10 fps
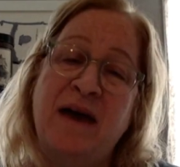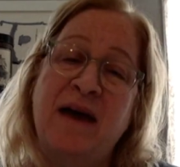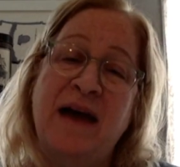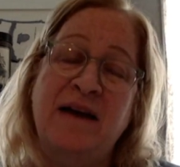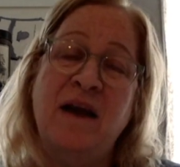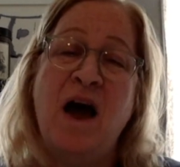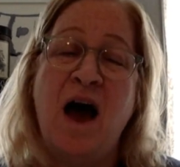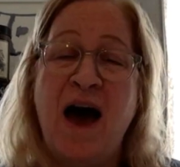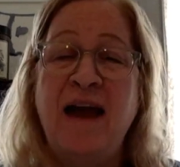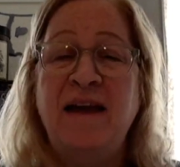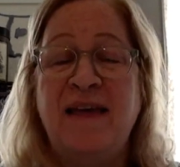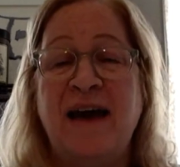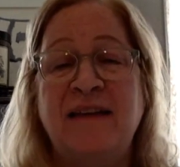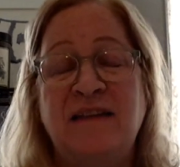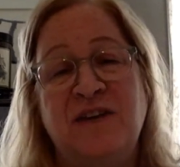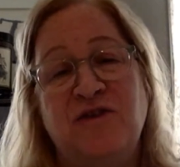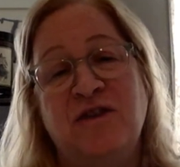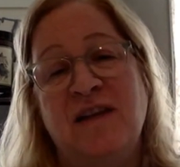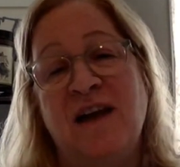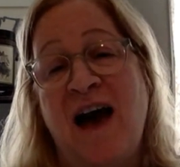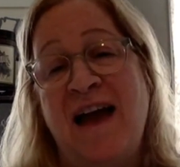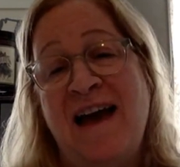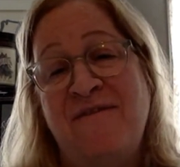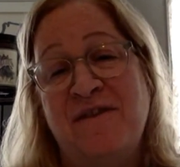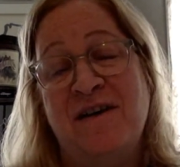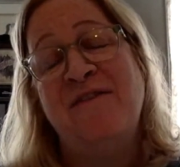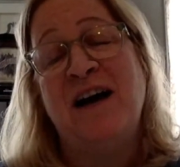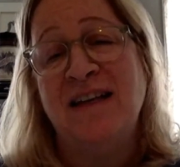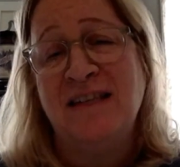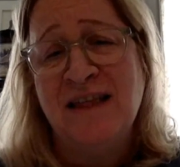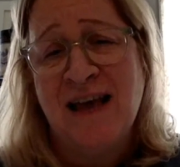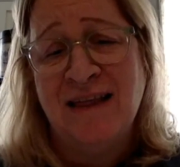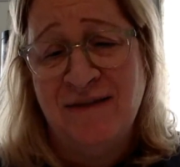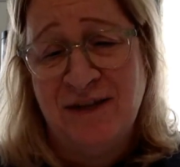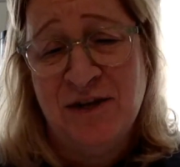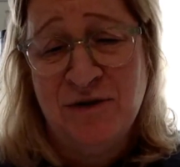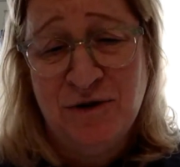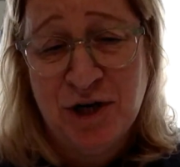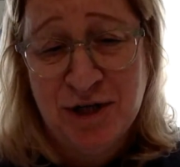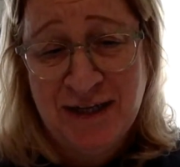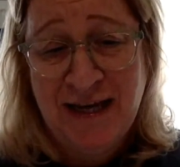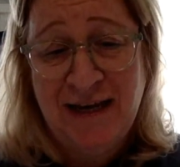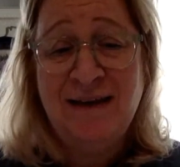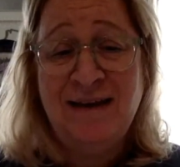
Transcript: And that's interesting. I have a cousin that lives in New Jersey.